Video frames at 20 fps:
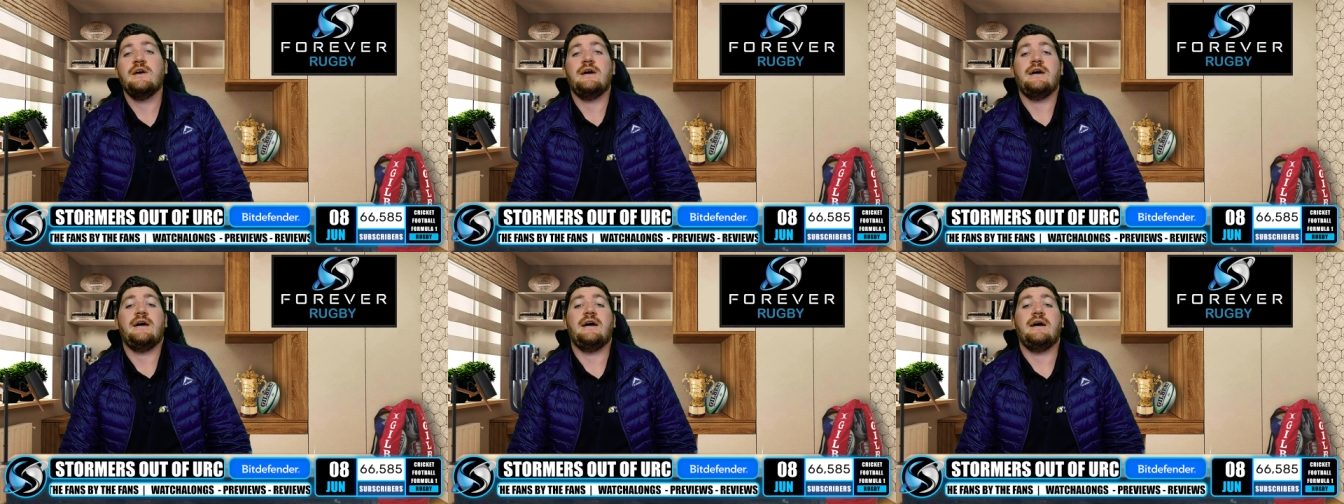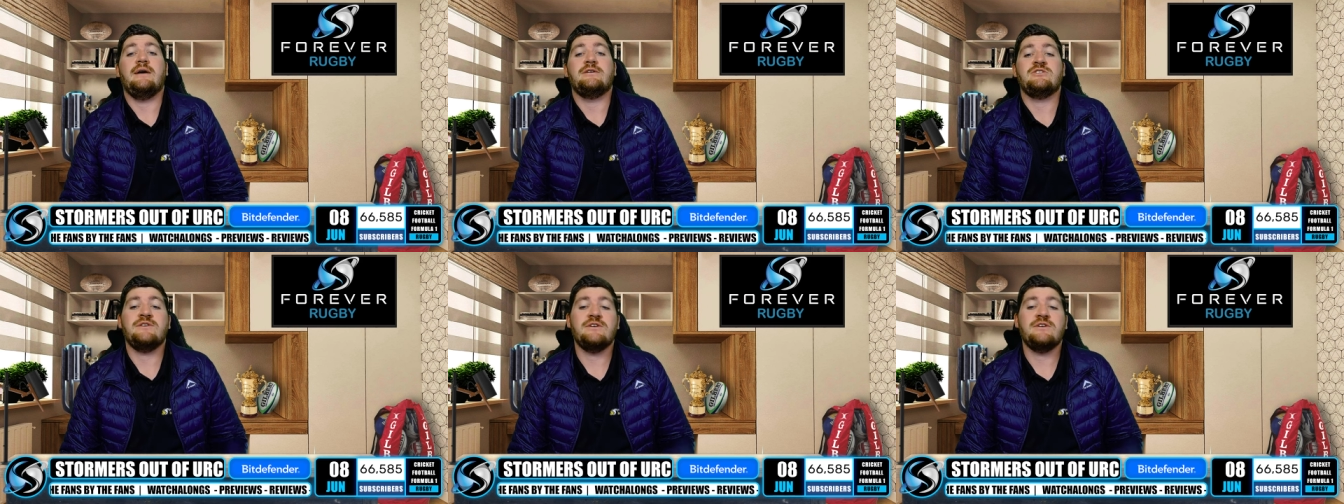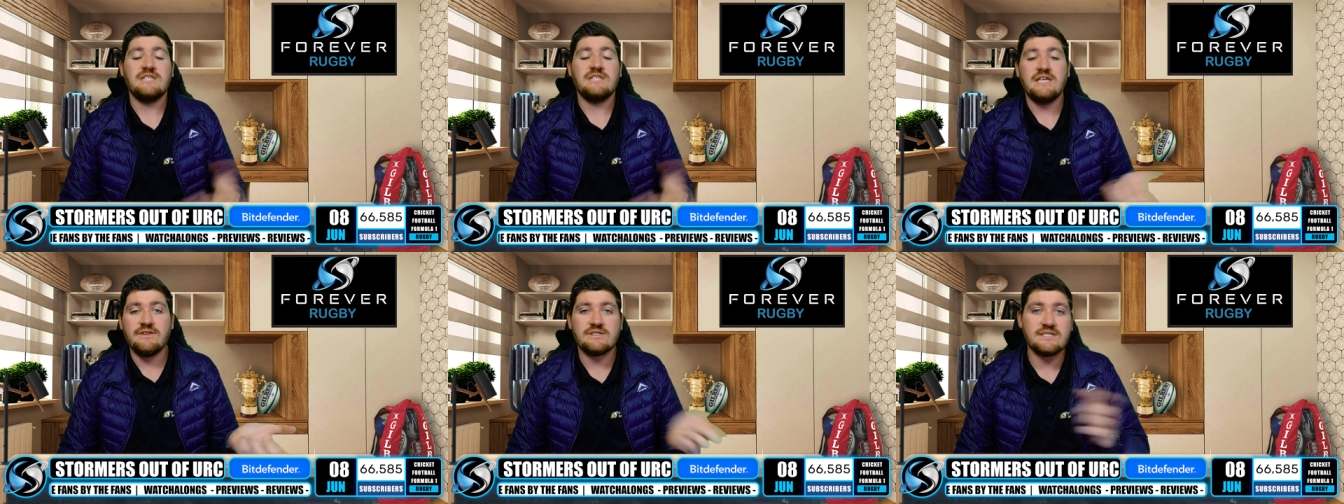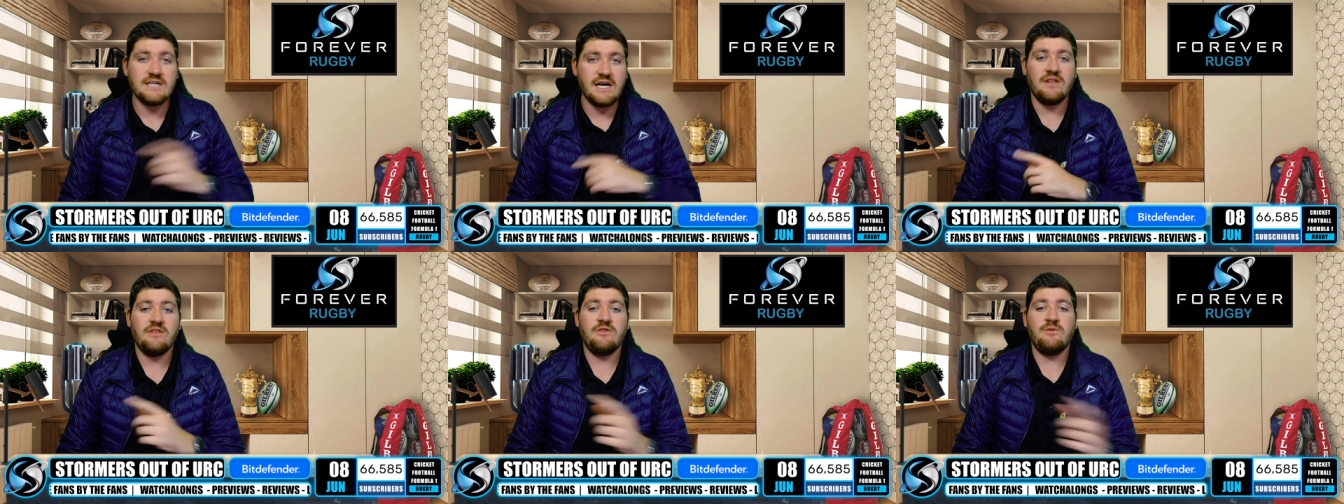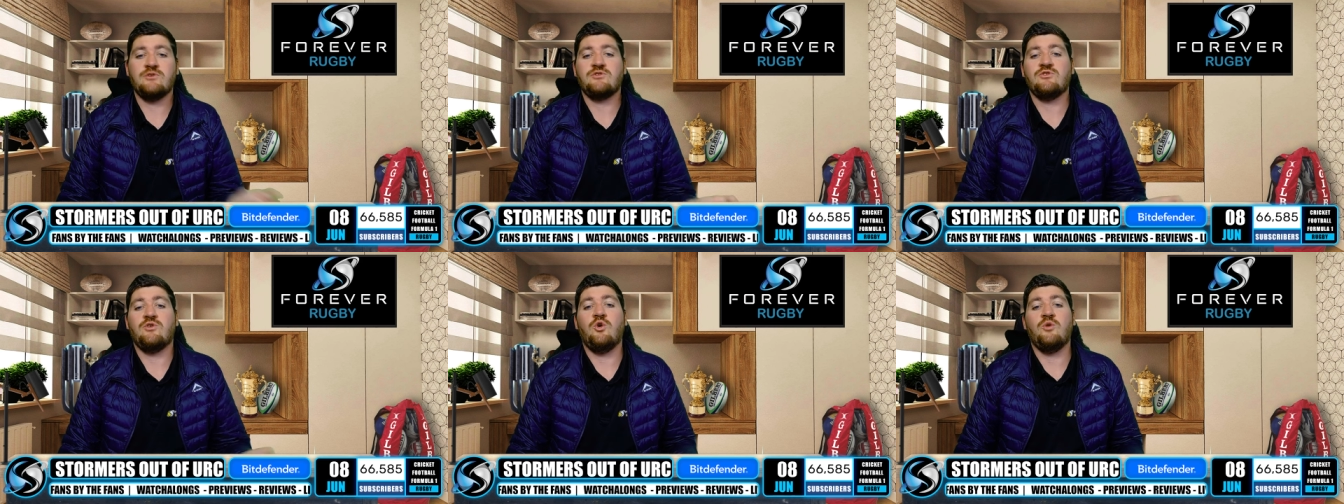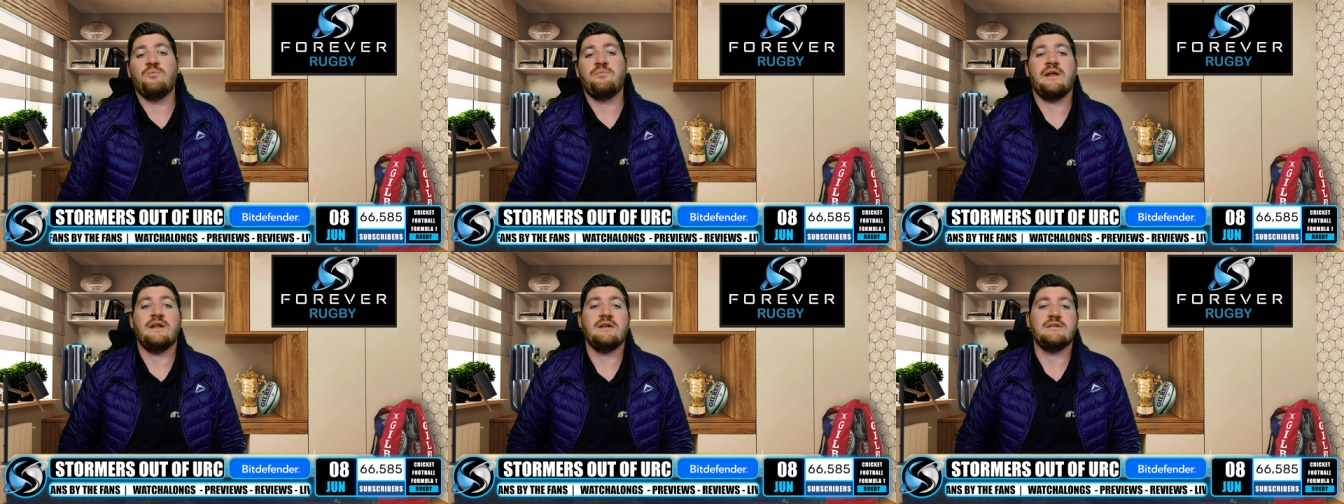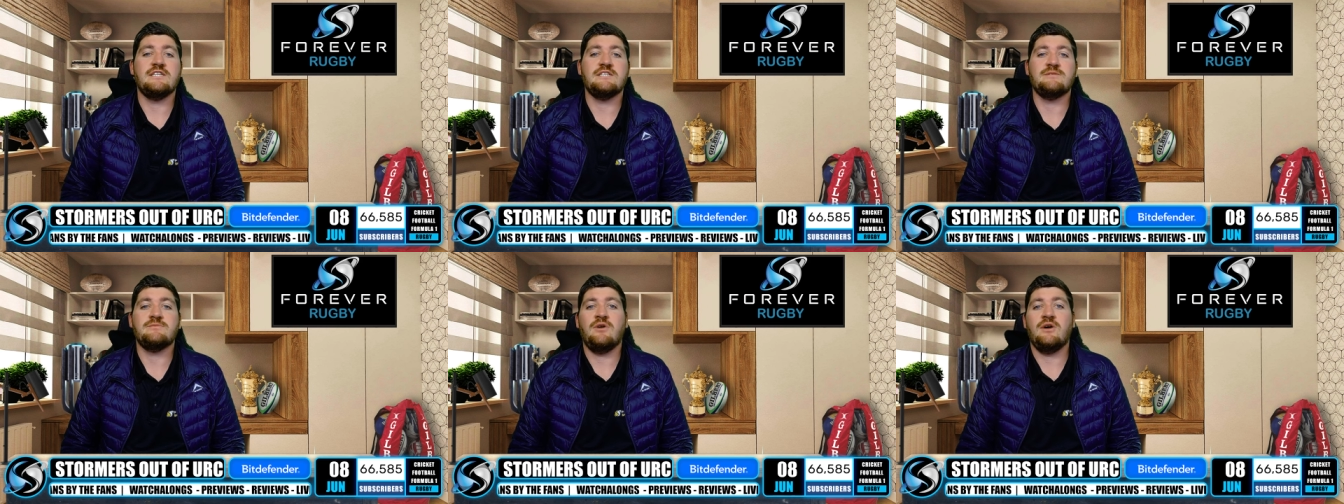Uh, so I think it was either side of the, the Horn
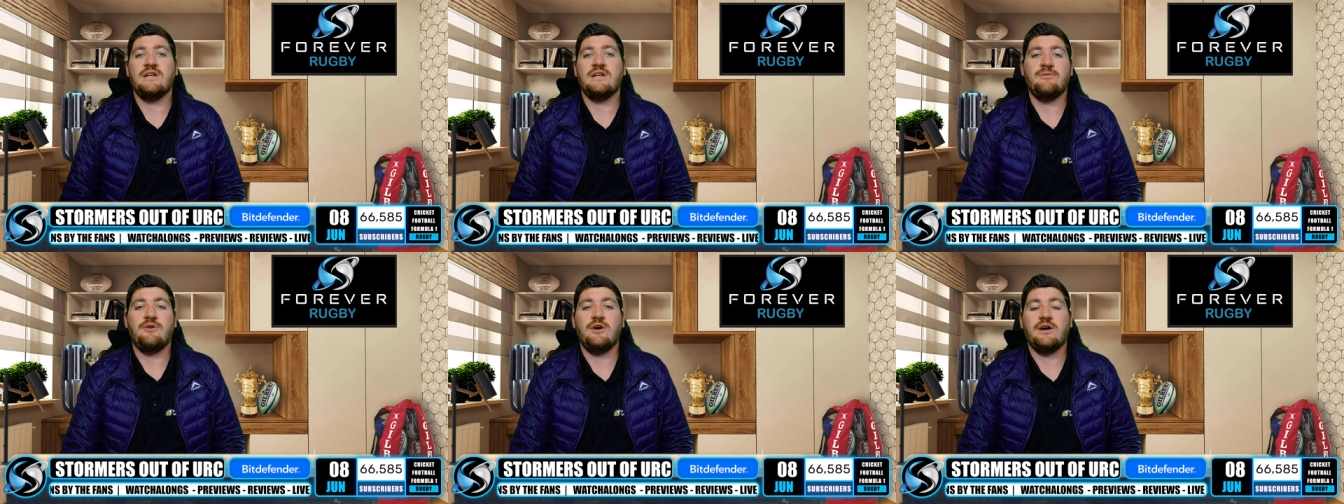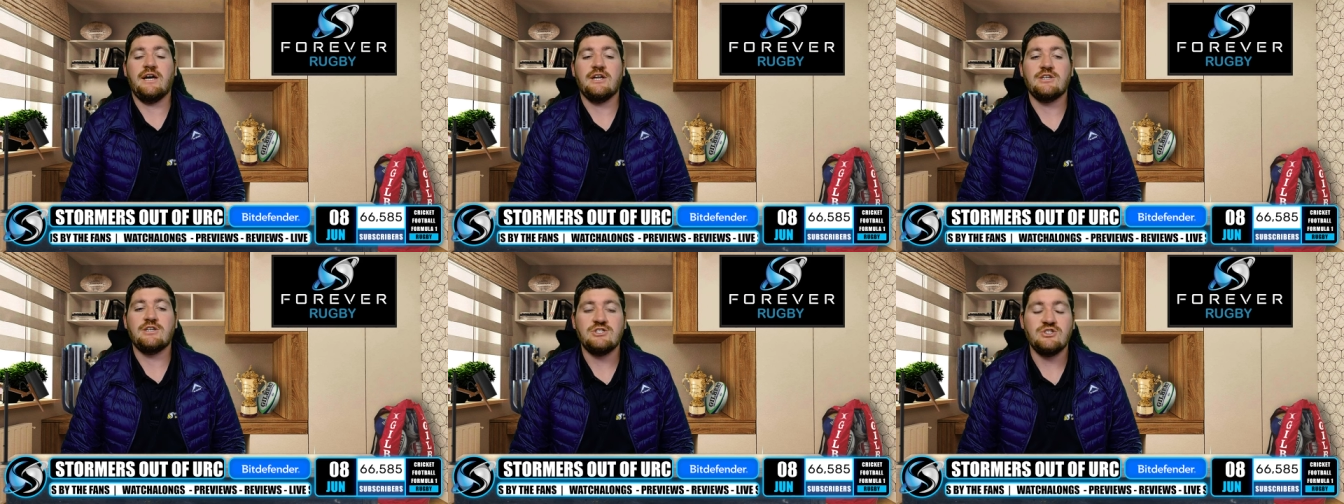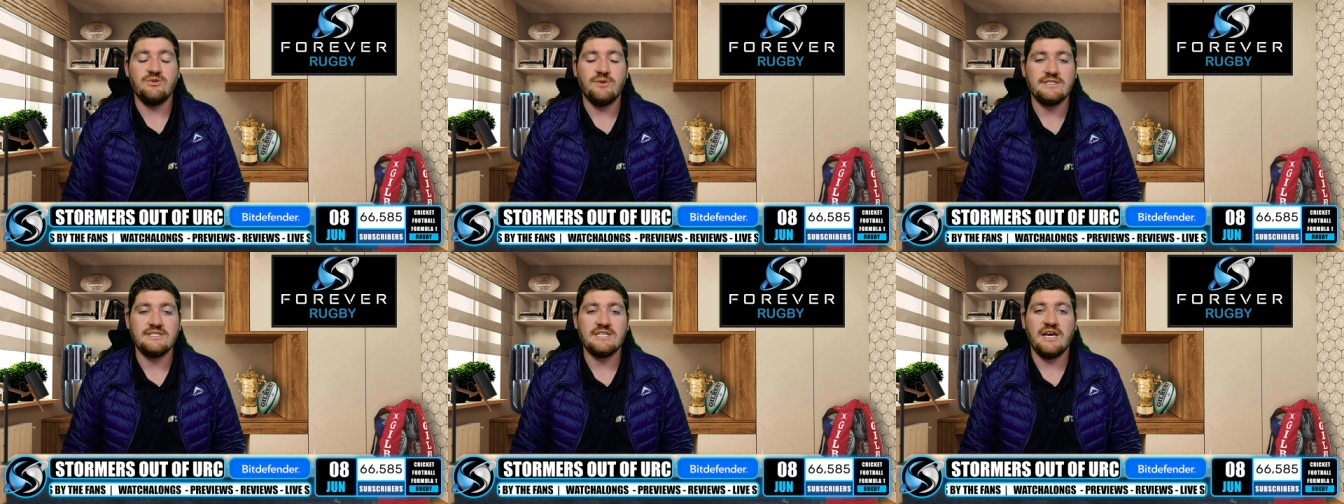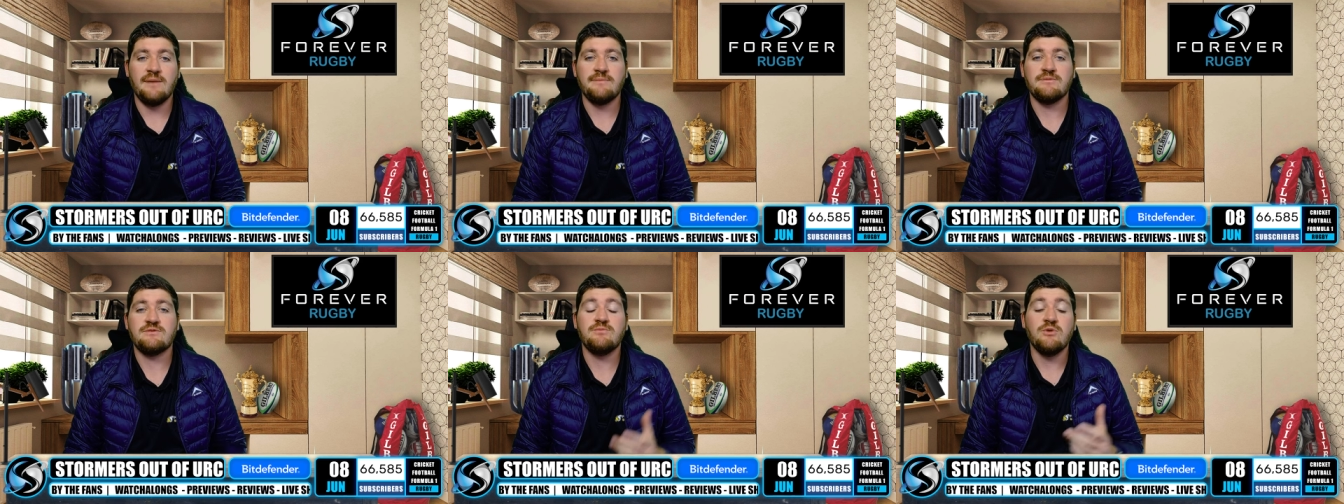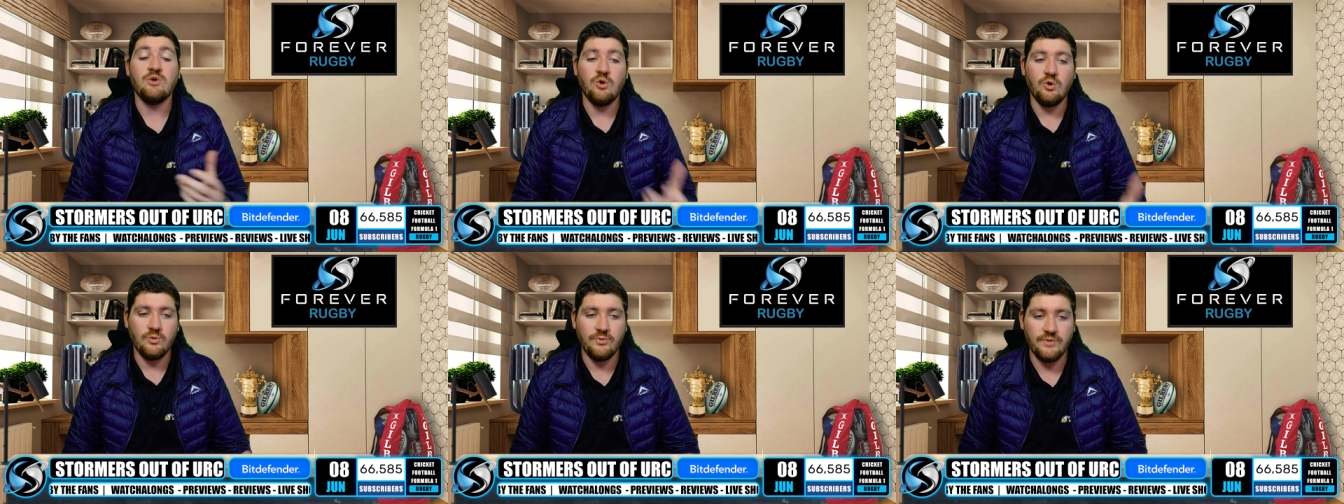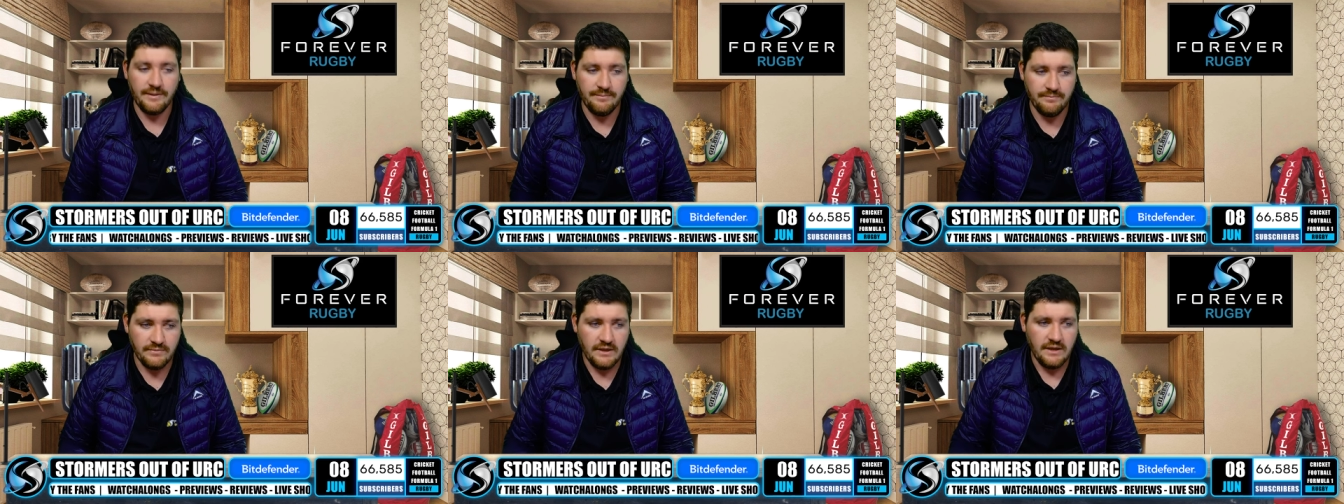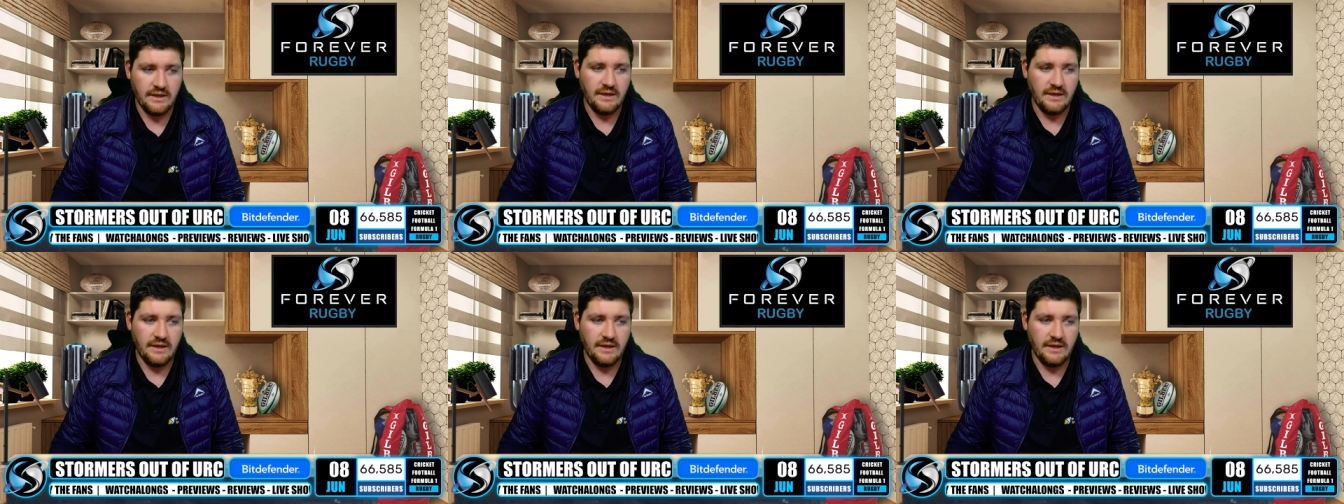penalties. Manie Libbok had two attempts, pulled them.